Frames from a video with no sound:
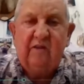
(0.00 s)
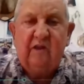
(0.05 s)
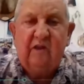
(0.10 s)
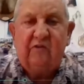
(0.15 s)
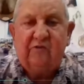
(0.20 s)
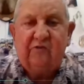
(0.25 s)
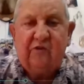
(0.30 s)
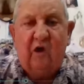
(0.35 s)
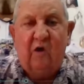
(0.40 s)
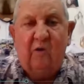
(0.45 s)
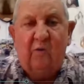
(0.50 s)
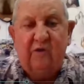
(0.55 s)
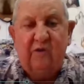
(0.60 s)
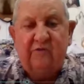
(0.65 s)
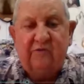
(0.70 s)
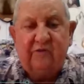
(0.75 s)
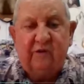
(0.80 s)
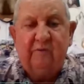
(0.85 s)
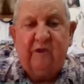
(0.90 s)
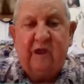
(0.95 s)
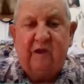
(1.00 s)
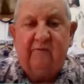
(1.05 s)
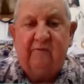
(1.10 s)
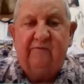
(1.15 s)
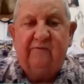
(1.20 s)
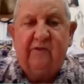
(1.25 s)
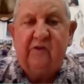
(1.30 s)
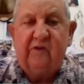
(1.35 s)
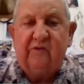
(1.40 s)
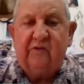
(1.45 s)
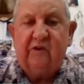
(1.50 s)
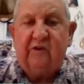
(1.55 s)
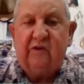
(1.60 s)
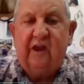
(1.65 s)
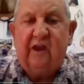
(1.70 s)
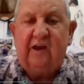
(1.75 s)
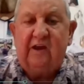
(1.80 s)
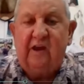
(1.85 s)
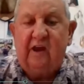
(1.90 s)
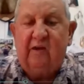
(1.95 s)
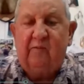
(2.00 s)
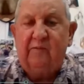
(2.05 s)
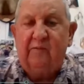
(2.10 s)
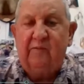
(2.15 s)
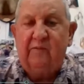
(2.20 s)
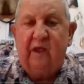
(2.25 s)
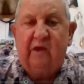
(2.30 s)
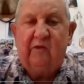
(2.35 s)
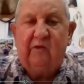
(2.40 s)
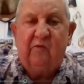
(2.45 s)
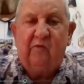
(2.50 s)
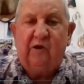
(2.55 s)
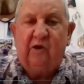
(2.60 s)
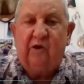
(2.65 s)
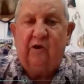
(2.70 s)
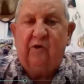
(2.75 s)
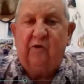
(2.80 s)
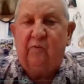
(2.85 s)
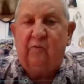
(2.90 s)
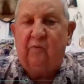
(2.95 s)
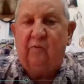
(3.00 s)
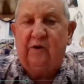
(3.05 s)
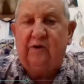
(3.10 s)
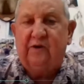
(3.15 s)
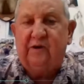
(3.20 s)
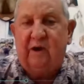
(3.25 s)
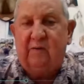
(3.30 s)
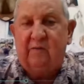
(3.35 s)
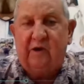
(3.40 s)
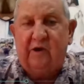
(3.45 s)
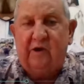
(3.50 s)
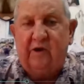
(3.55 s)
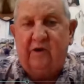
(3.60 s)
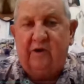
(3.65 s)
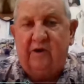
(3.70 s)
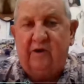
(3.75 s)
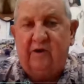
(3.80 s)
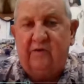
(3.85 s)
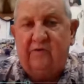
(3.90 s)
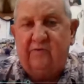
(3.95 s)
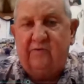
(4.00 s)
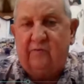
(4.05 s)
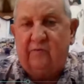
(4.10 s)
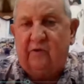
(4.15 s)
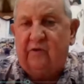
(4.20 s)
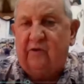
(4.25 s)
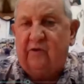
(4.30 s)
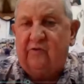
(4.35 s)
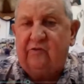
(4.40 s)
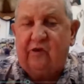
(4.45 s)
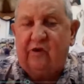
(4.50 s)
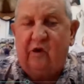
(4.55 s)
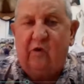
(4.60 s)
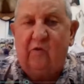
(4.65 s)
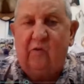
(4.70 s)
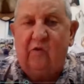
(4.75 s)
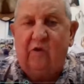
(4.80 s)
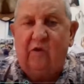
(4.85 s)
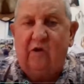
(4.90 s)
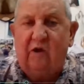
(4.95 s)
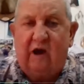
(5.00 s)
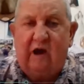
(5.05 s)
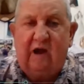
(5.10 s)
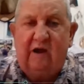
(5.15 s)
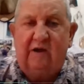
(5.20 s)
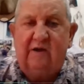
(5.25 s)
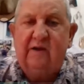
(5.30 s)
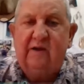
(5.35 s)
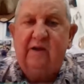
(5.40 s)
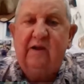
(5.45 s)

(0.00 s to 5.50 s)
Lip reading: It's always some kind of fish at that depth. I don't care what time of the year it is, whether it's cold or hot,